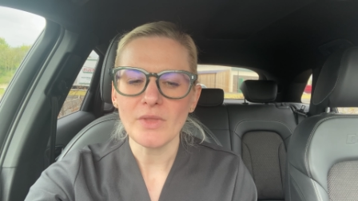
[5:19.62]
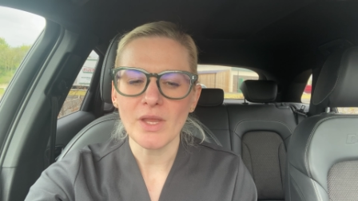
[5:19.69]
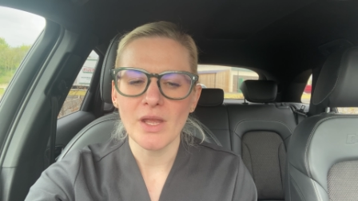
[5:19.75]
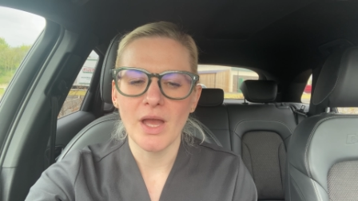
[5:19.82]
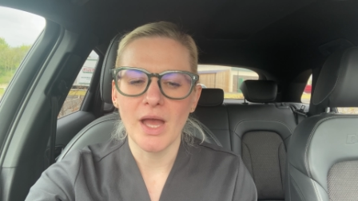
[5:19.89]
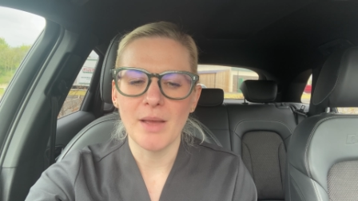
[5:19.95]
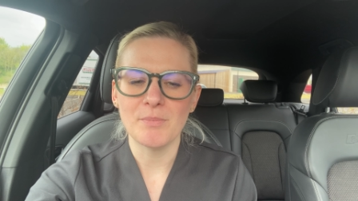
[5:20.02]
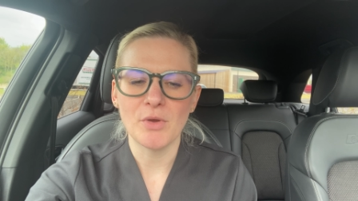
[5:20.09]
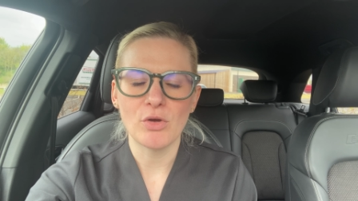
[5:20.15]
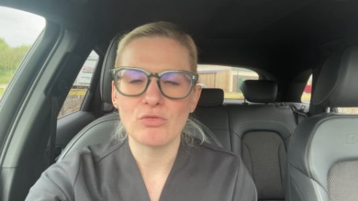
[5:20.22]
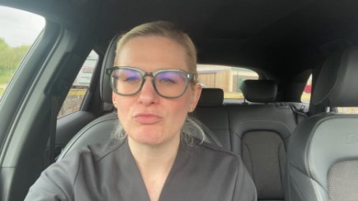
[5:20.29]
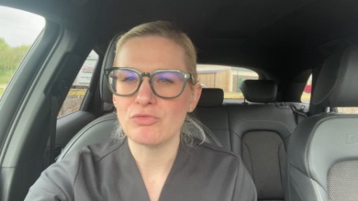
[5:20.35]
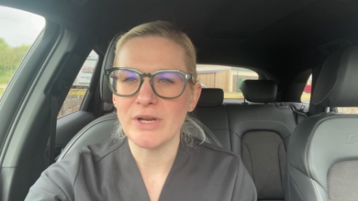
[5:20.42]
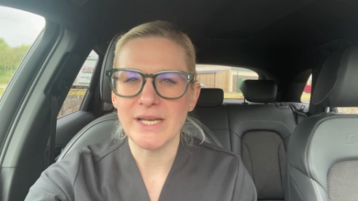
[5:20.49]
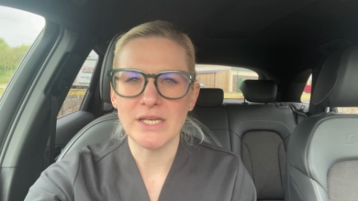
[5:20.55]
Um,
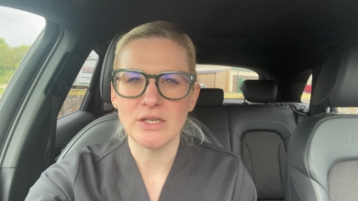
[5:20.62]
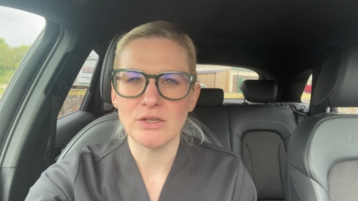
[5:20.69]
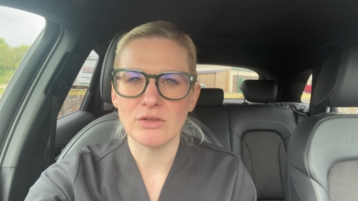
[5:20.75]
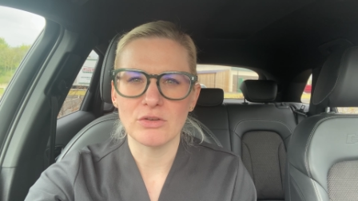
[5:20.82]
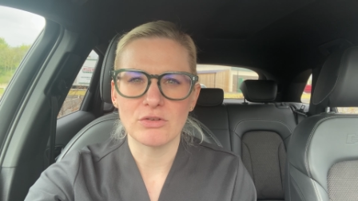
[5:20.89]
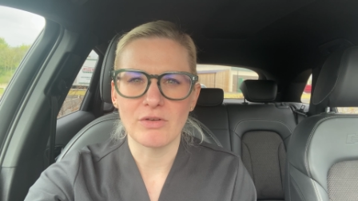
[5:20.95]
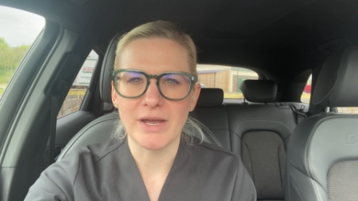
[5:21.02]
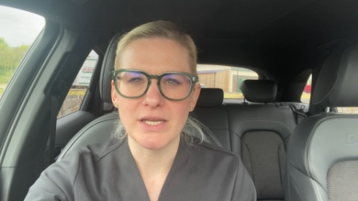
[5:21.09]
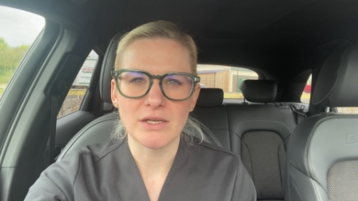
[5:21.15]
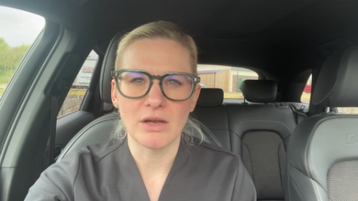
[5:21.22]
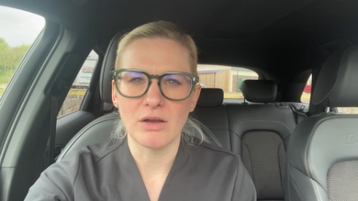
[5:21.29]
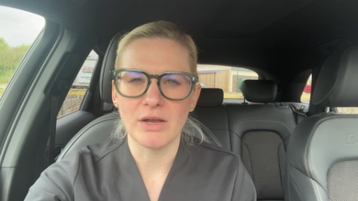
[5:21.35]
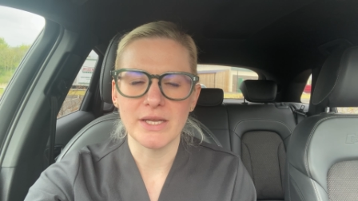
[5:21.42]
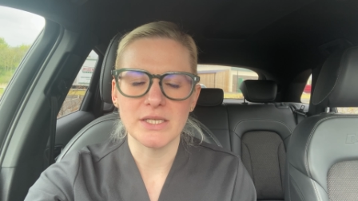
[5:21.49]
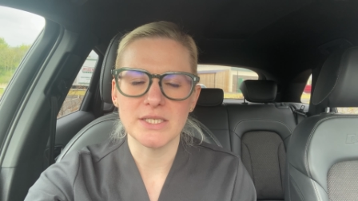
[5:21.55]
really great
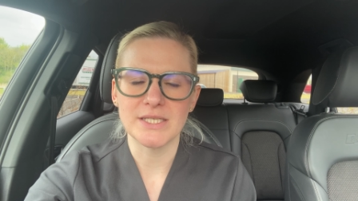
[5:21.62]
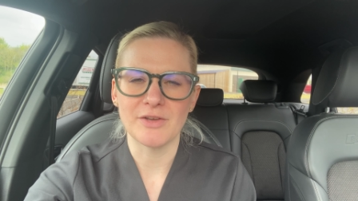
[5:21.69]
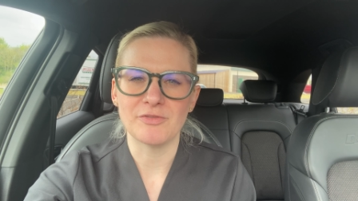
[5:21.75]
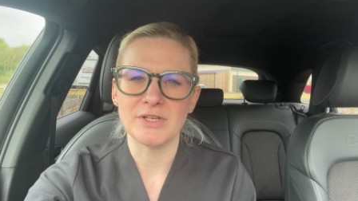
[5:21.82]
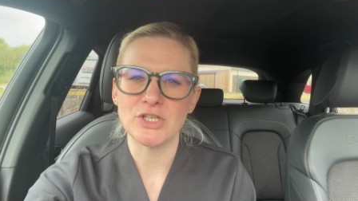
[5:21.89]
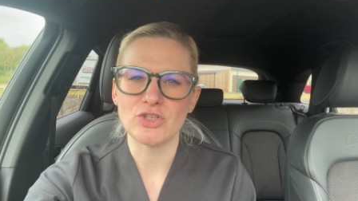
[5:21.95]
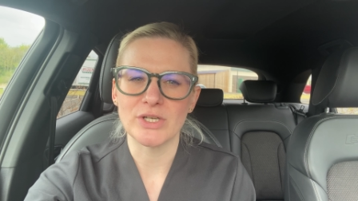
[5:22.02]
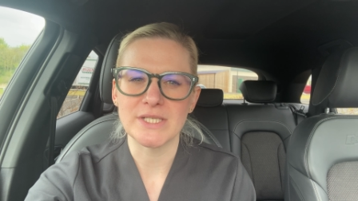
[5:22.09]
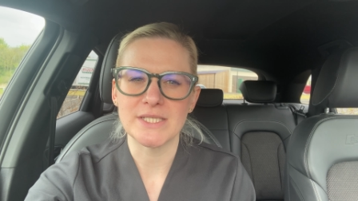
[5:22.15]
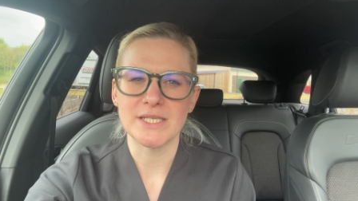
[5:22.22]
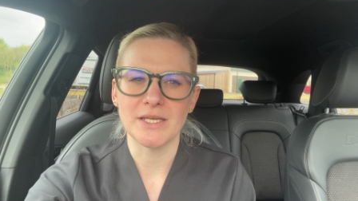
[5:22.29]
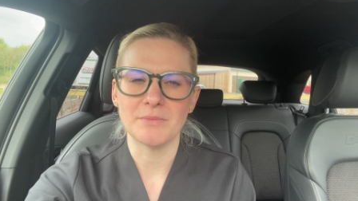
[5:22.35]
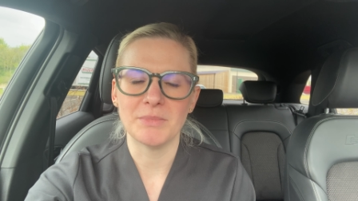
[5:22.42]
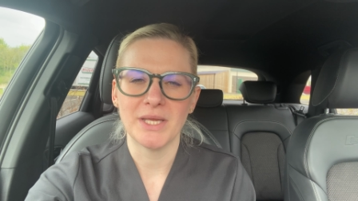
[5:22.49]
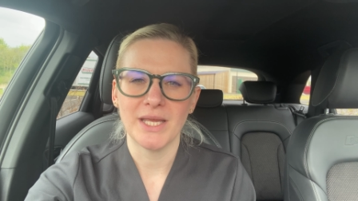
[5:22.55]
guy, definitely trust
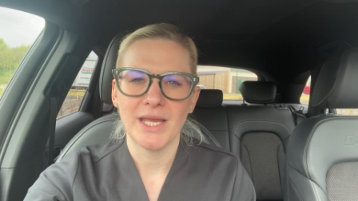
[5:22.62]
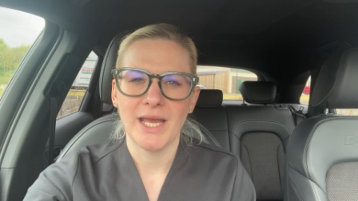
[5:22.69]
him.